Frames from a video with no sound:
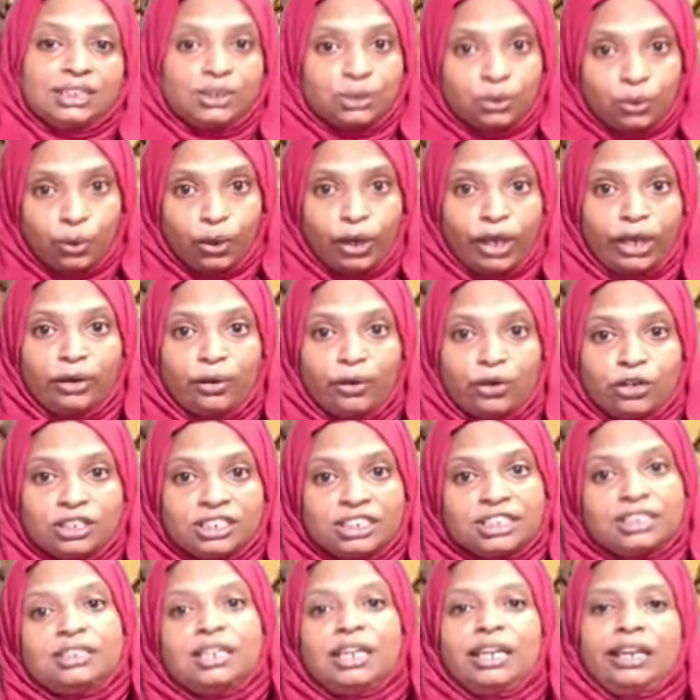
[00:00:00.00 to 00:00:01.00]
is going on
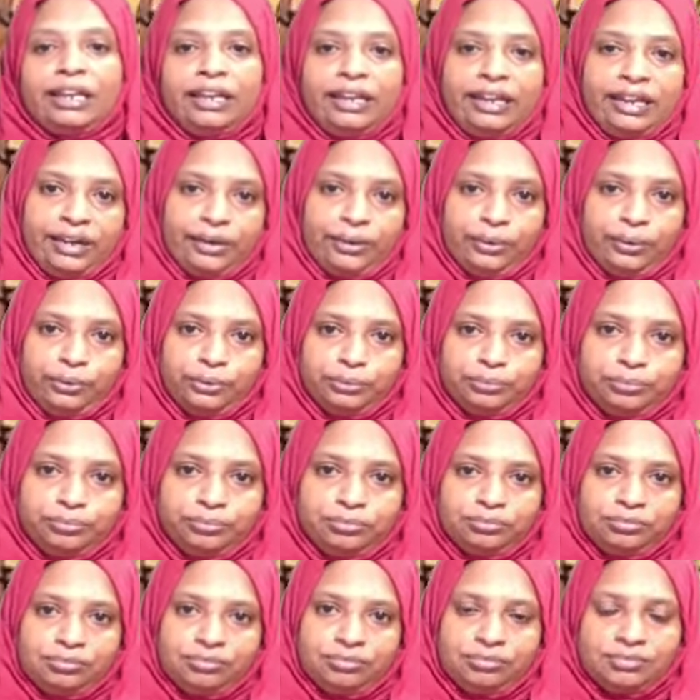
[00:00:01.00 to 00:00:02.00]
still now.
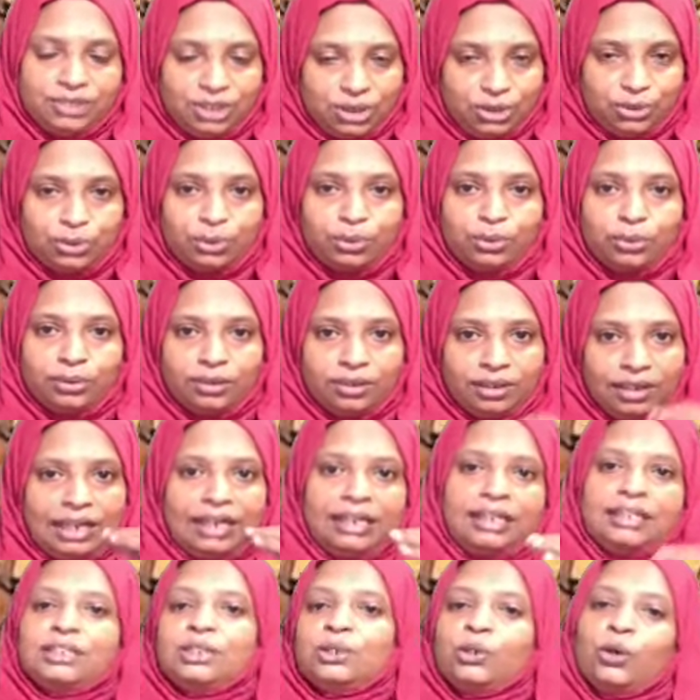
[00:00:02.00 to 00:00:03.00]
So
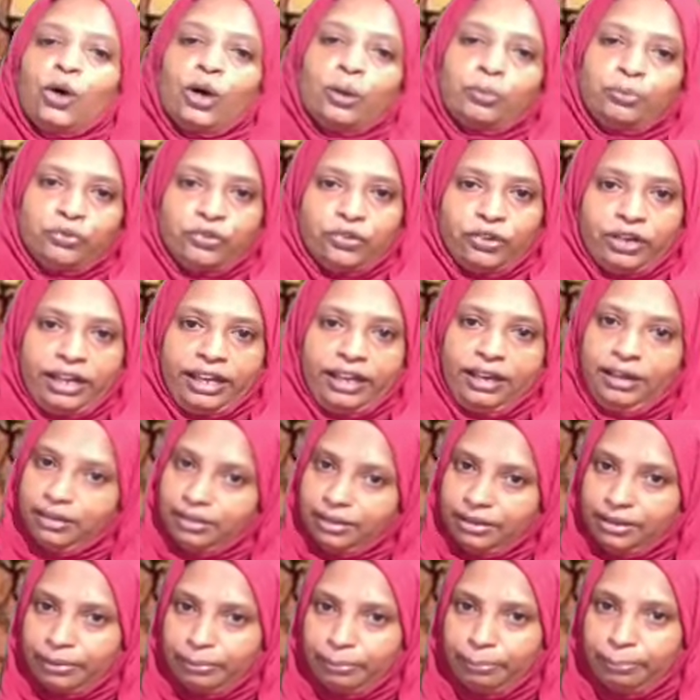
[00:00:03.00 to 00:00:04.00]
let us hope for a
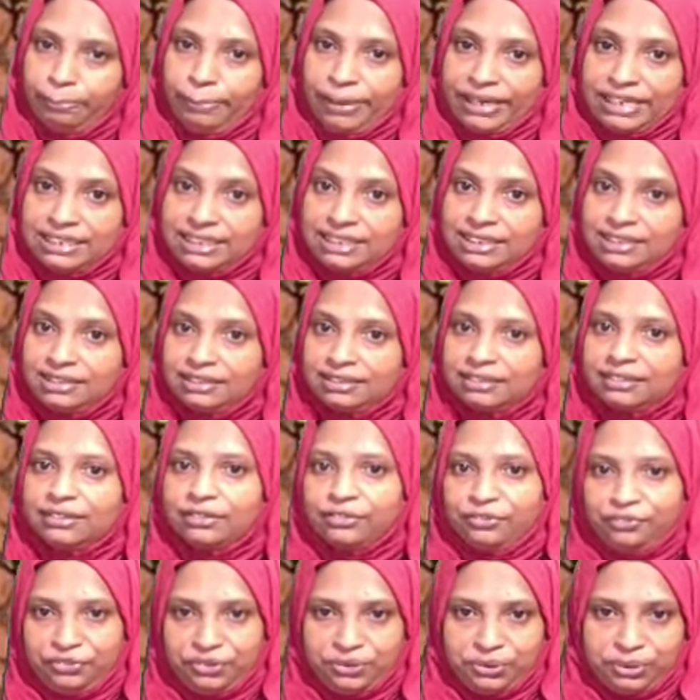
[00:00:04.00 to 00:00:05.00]
best
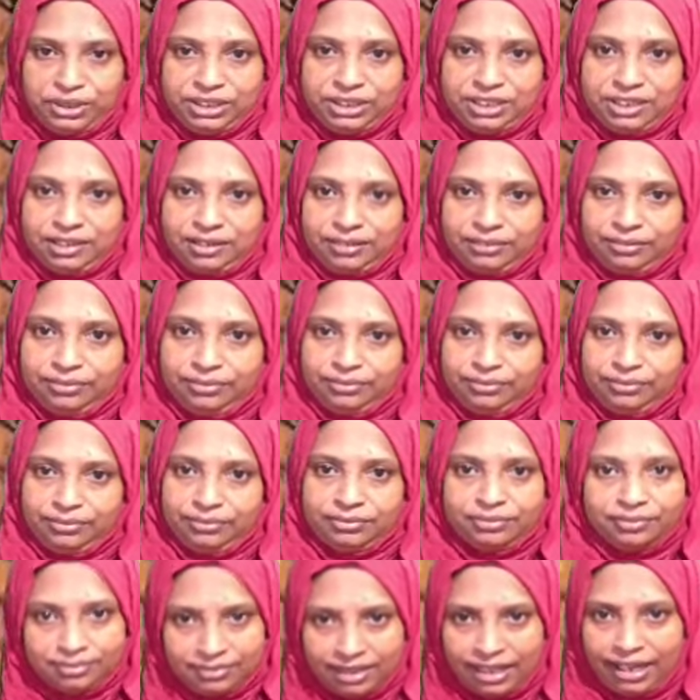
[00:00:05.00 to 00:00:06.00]
future.
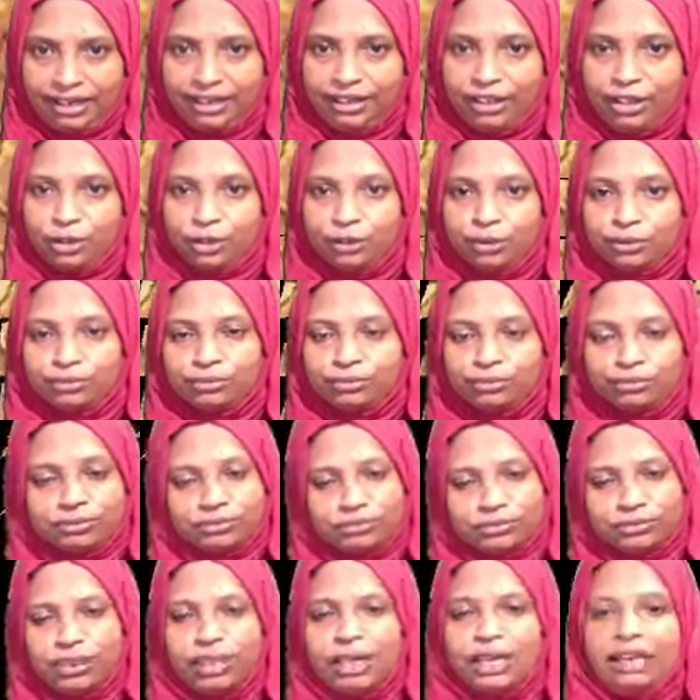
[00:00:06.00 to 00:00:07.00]
Thank you.
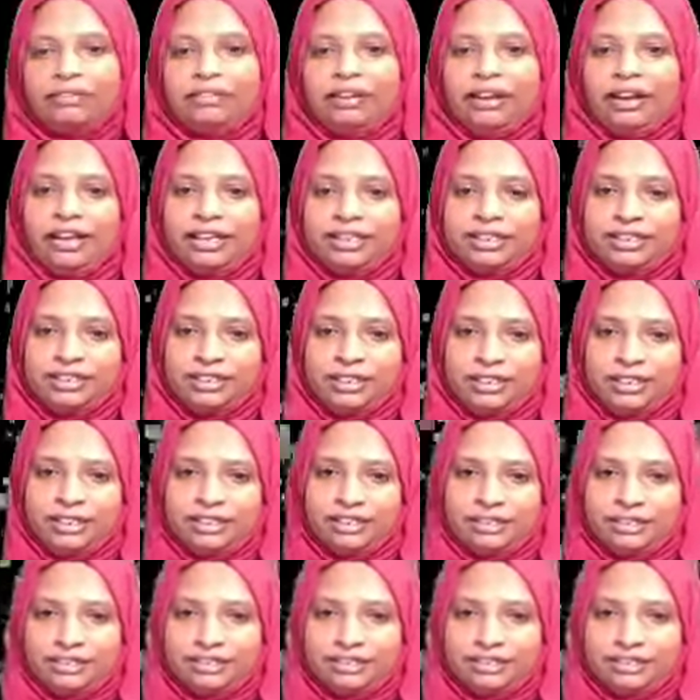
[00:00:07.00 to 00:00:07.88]
Have a nice day.